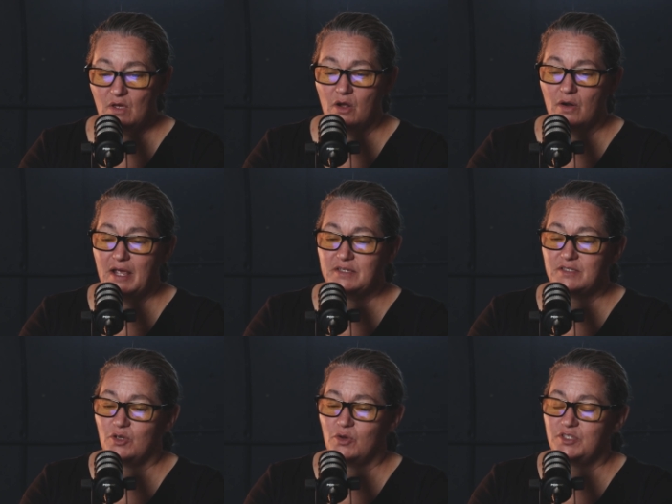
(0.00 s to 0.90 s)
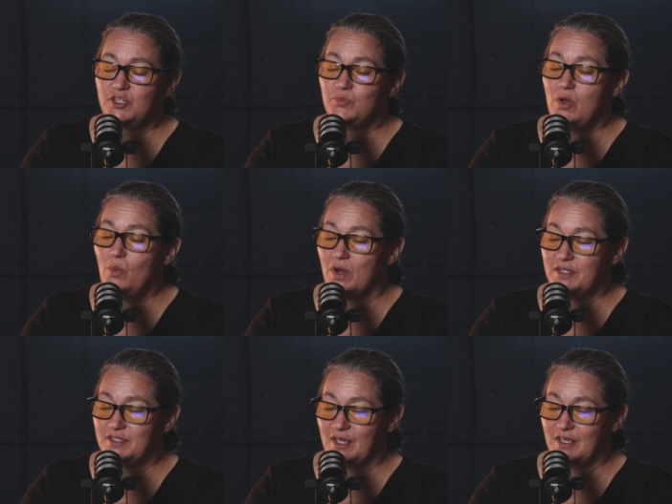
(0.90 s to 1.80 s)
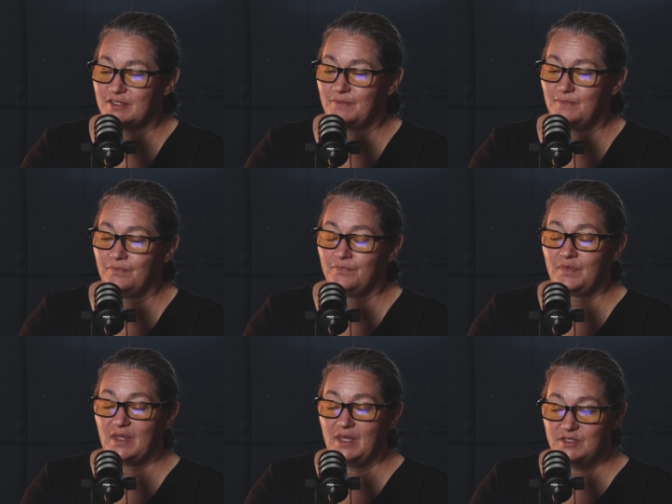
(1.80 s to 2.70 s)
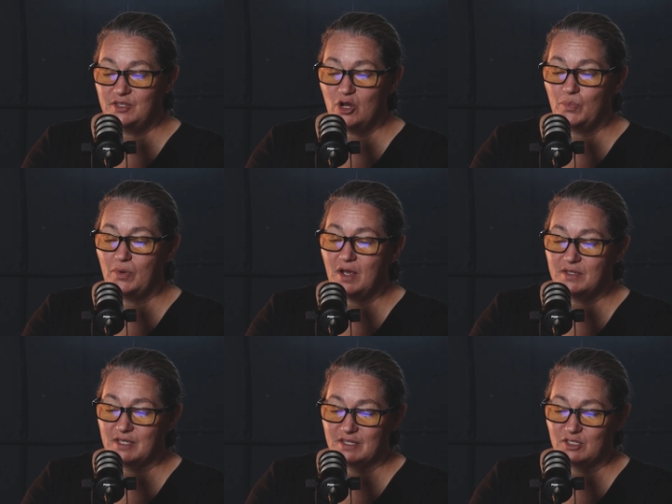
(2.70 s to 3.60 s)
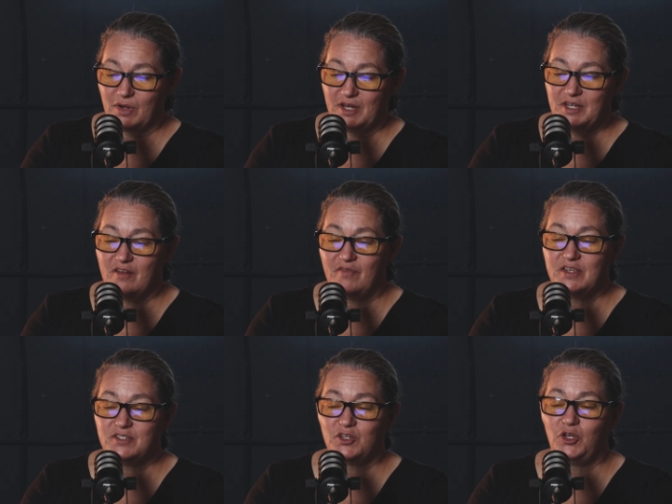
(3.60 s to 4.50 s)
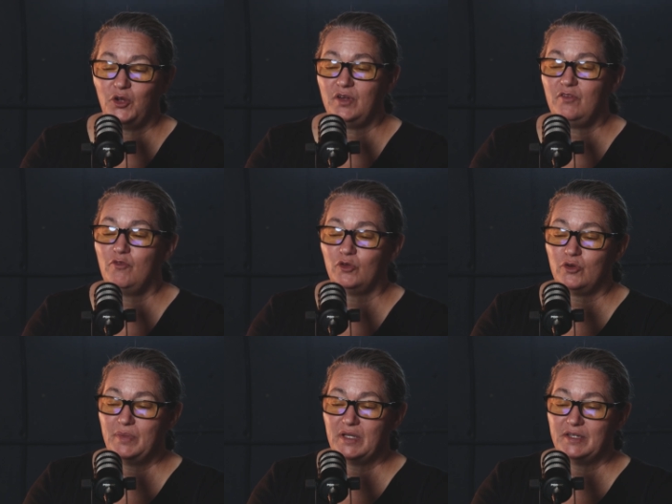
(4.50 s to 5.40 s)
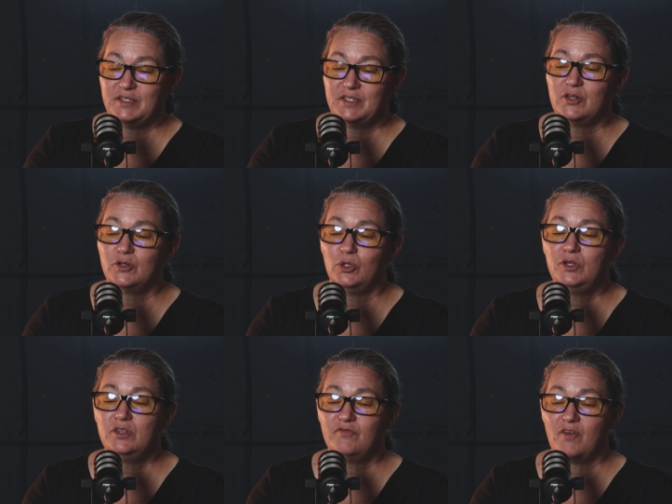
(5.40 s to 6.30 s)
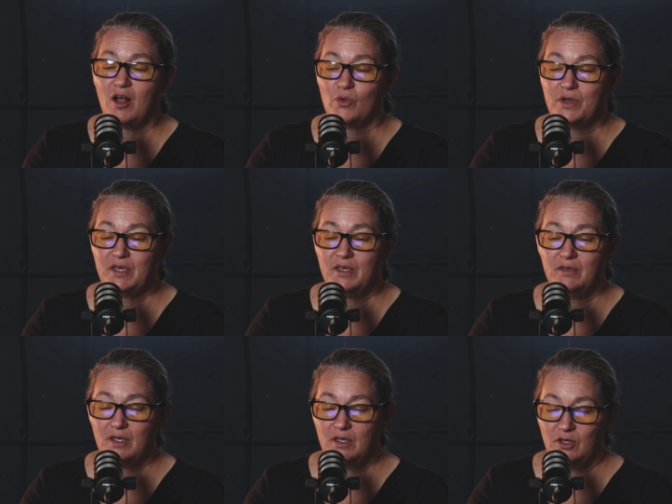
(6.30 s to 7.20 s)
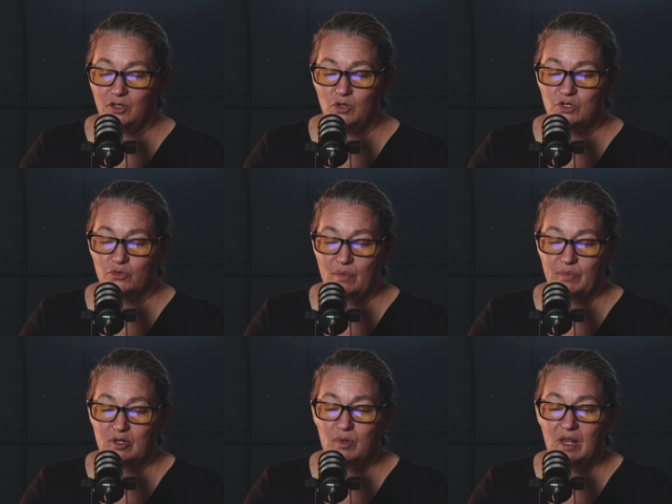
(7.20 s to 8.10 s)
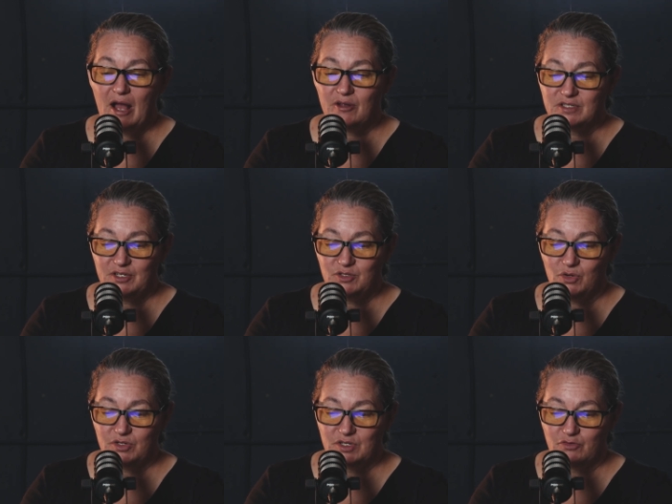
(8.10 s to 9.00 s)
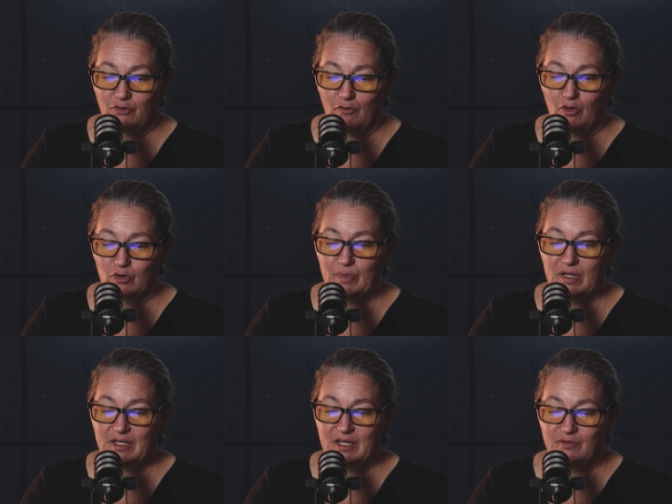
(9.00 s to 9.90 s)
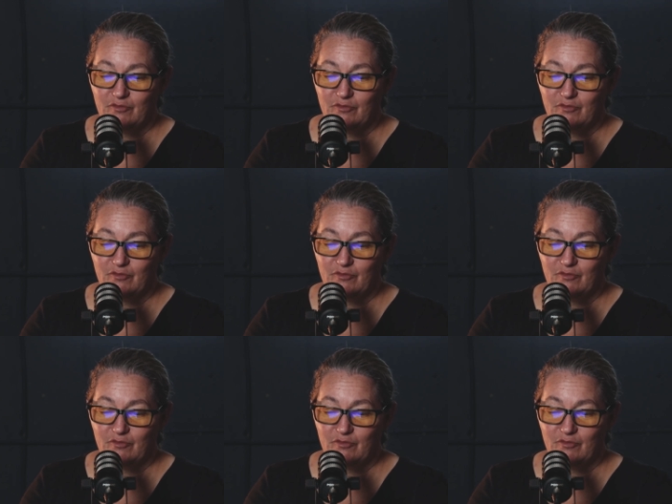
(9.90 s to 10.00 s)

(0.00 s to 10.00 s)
All right, so 6.1 says, is there a process to identify security vulnerabilities, including the following: using reputable outside sources for vulnerability